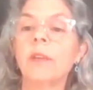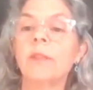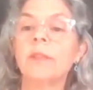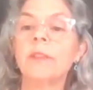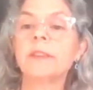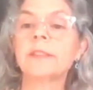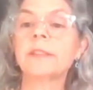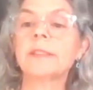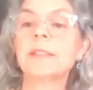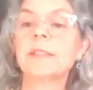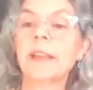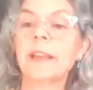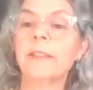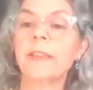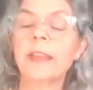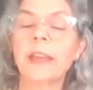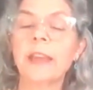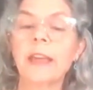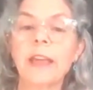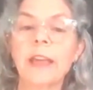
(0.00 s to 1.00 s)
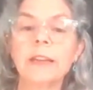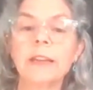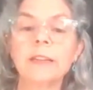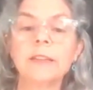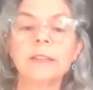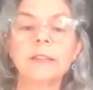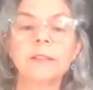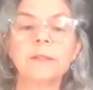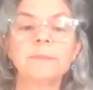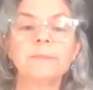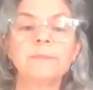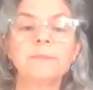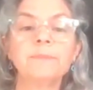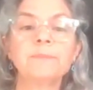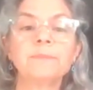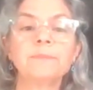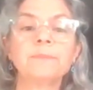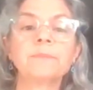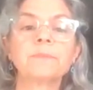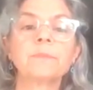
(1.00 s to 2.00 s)
this is like the end.
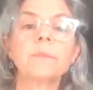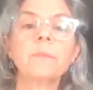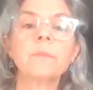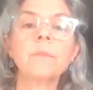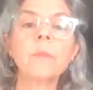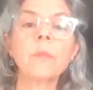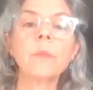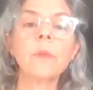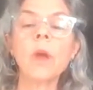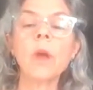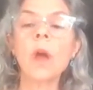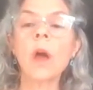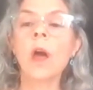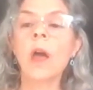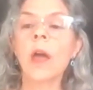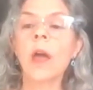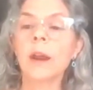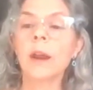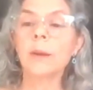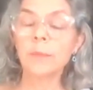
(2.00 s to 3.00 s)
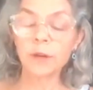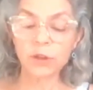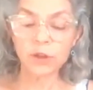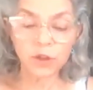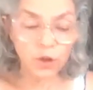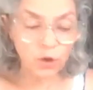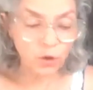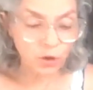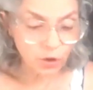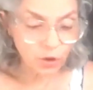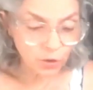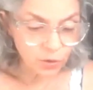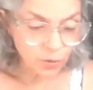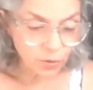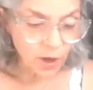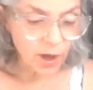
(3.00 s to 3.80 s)
And I'm going to show you